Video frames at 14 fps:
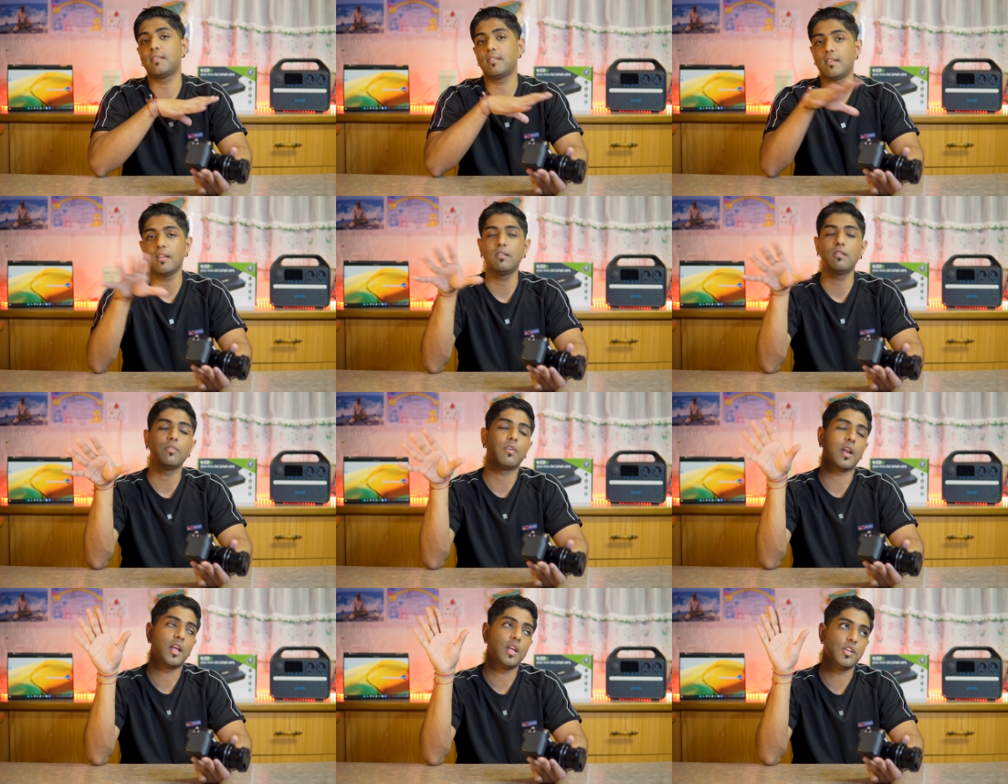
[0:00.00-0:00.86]
extensive
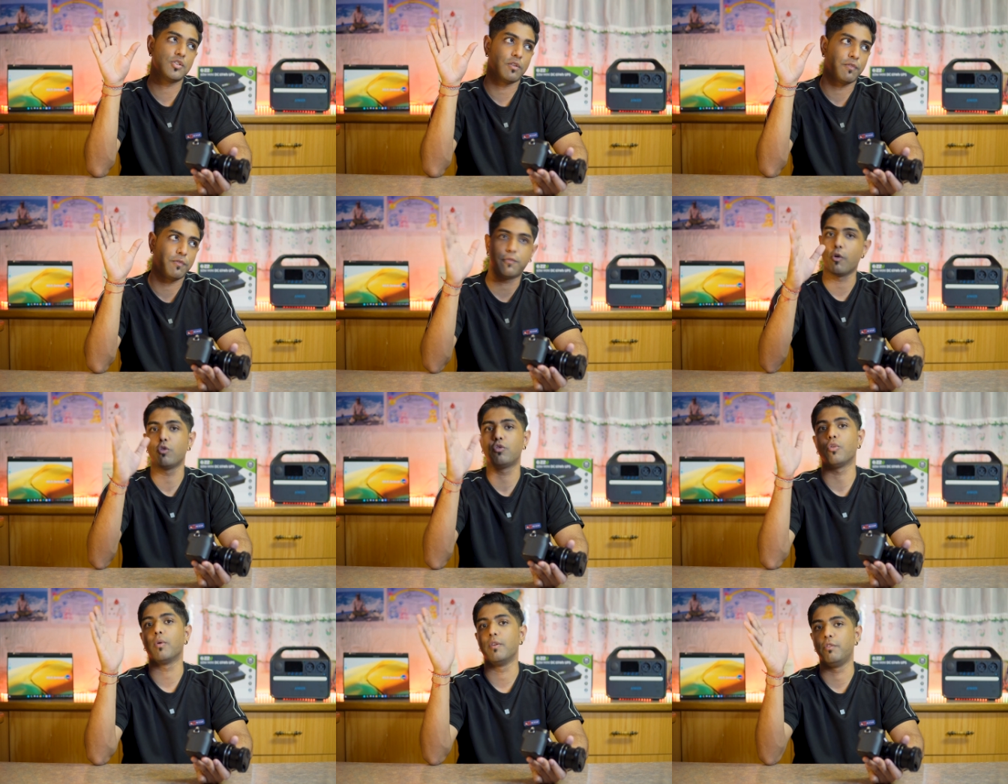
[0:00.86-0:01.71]
range of
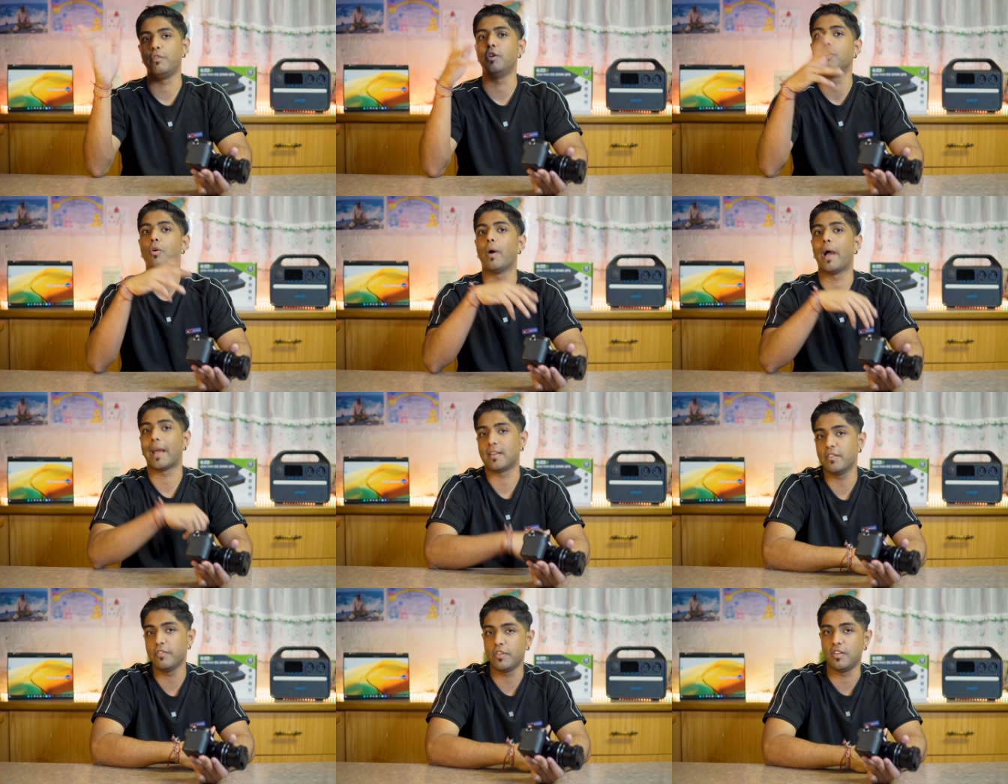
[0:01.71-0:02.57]
photo and video
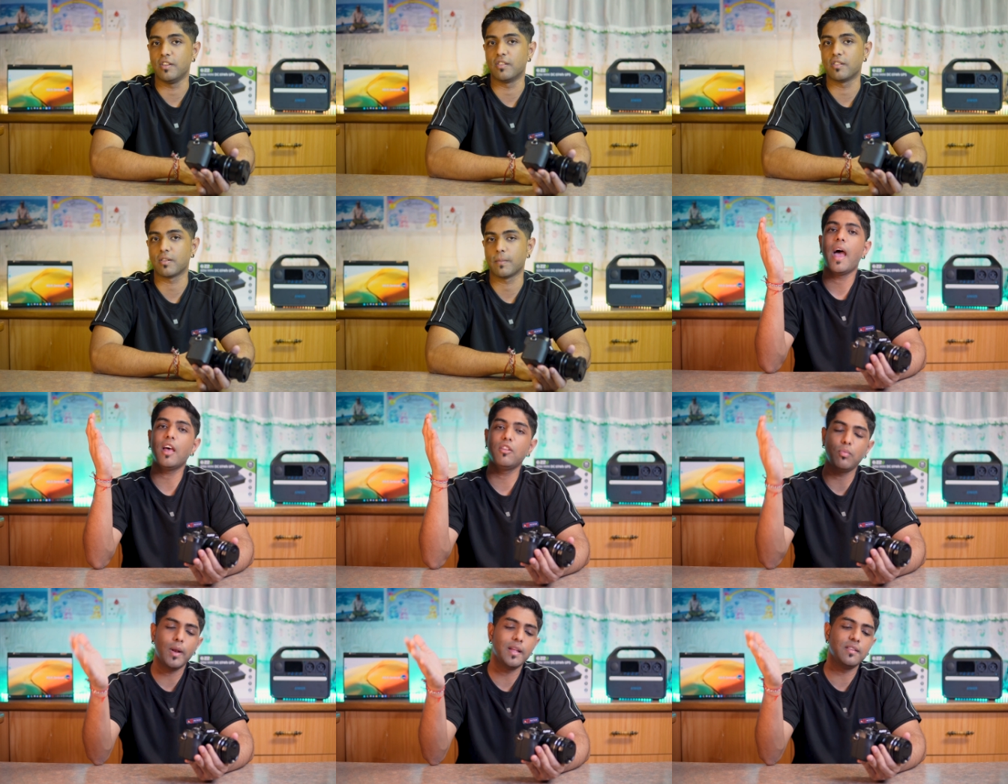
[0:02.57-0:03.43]
activities,
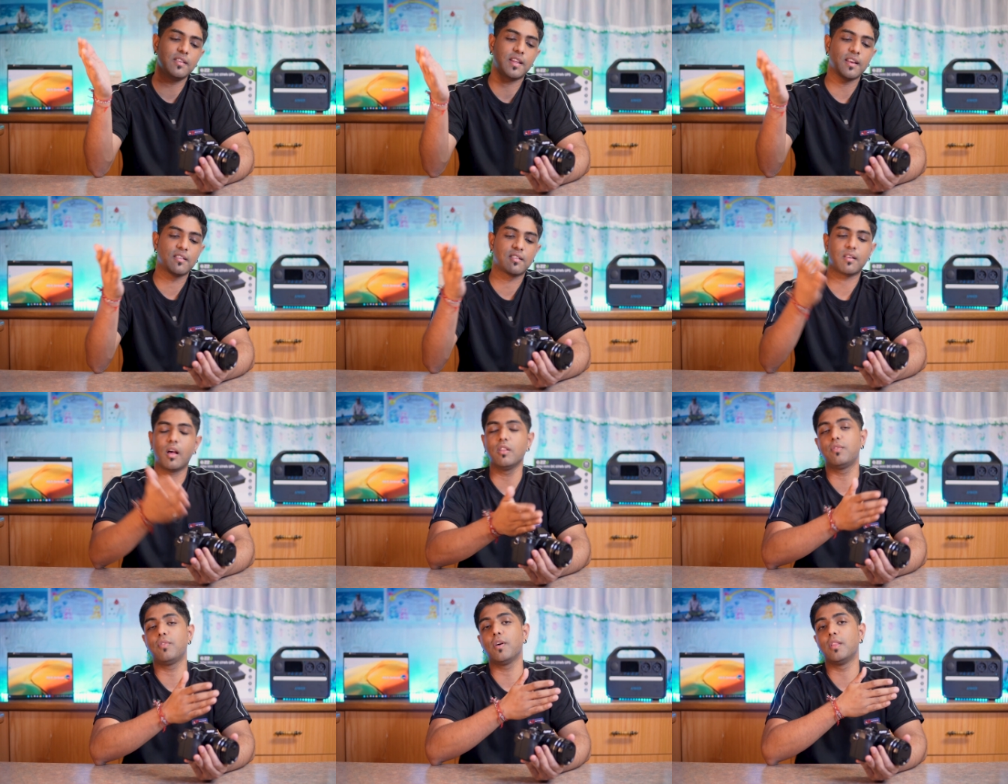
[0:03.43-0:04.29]
as well as it can
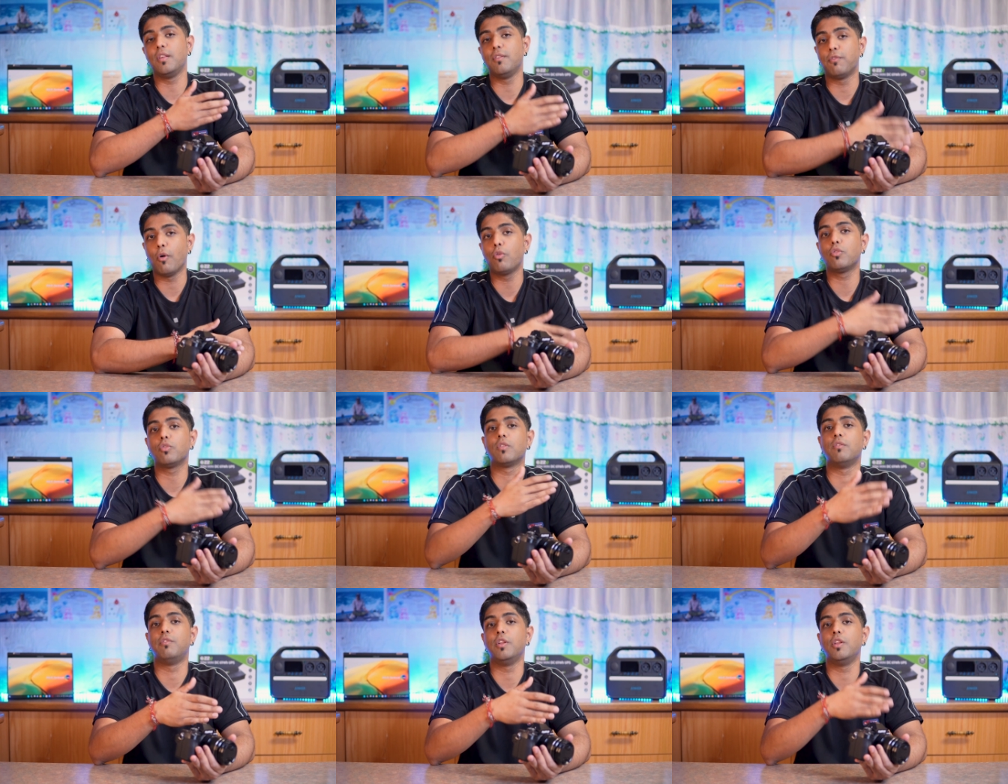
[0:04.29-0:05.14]
transfer the photos
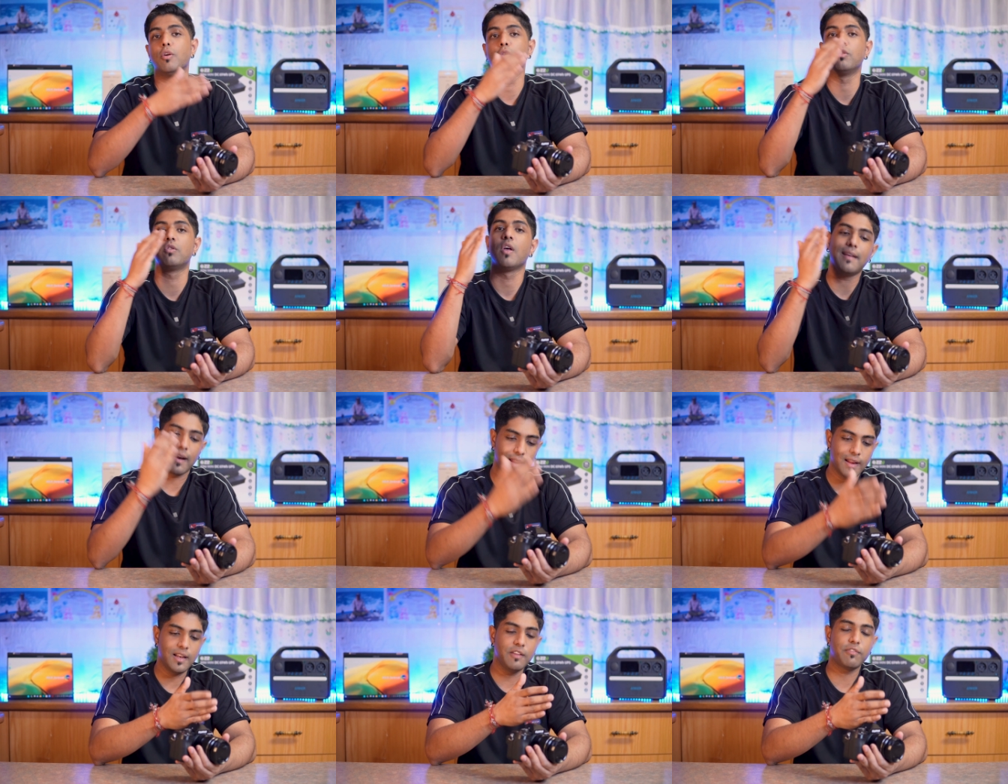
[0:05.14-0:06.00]
and videos
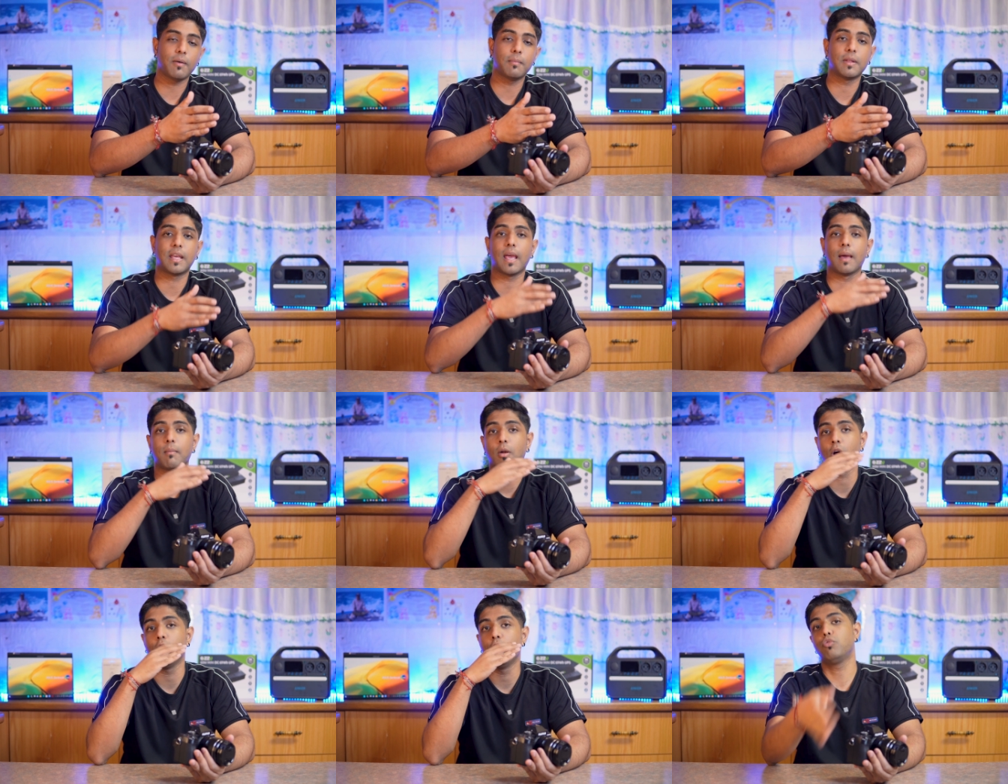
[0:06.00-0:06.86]
directly from the
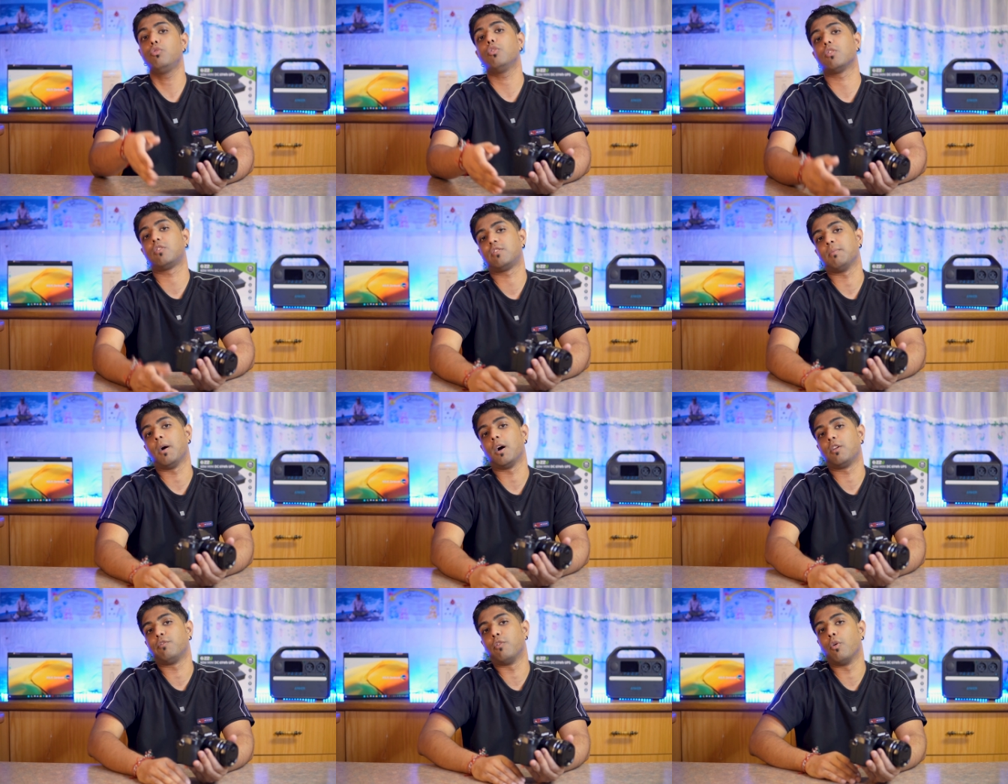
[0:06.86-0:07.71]
camera to your
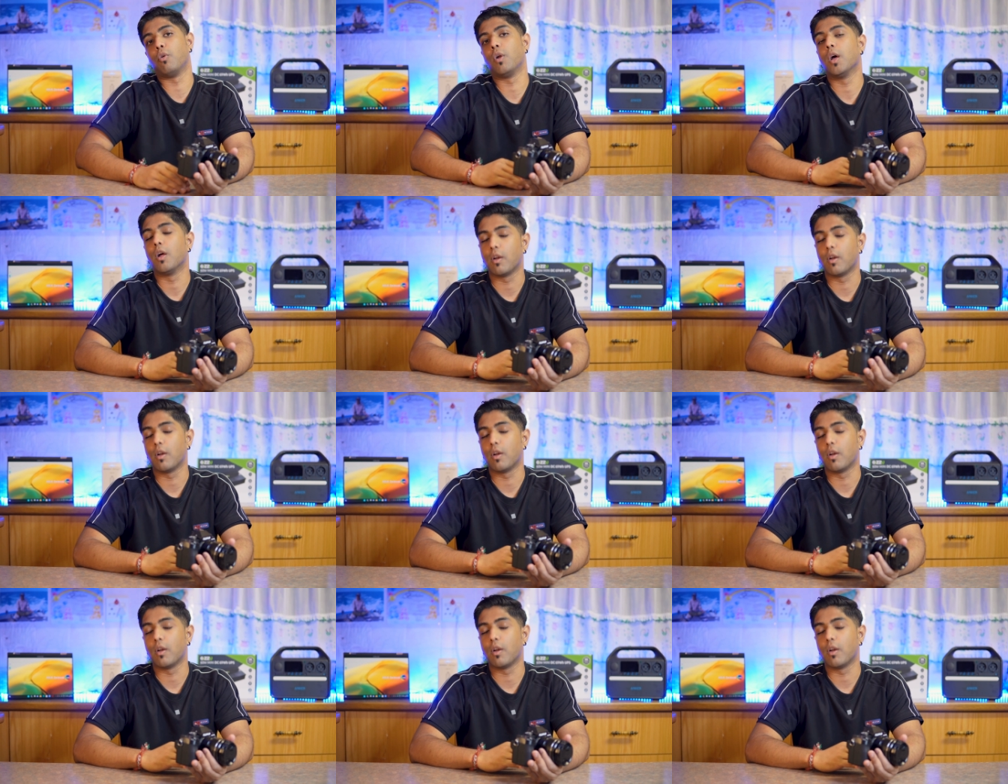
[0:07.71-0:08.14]
smartphone